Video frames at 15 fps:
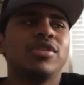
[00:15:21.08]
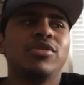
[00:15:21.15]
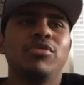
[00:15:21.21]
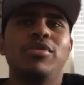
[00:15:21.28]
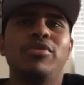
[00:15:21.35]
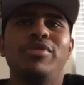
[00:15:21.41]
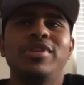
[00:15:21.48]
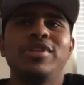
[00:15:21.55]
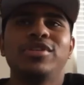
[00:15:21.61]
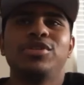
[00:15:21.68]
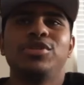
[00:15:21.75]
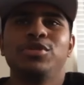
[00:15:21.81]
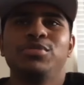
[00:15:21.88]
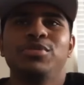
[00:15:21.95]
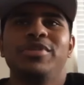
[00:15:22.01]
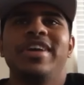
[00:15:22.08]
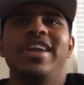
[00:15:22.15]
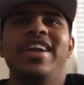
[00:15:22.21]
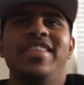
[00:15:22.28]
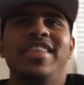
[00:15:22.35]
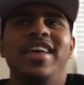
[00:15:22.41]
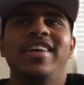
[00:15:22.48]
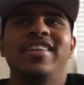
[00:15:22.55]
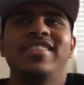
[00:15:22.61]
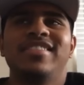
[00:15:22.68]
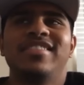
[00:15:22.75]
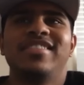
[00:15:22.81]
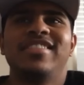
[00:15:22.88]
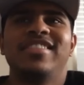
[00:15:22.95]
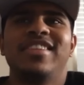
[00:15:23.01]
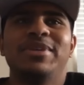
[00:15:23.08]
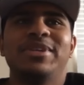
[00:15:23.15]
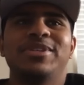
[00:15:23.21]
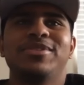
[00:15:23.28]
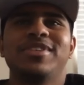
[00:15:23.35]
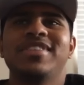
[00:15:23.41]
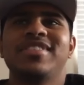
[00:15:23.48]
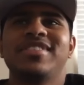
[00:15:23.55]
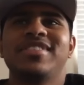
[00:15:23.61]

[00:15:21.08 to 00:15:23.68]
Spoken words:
what does Subaru get out of that? That makes no sense.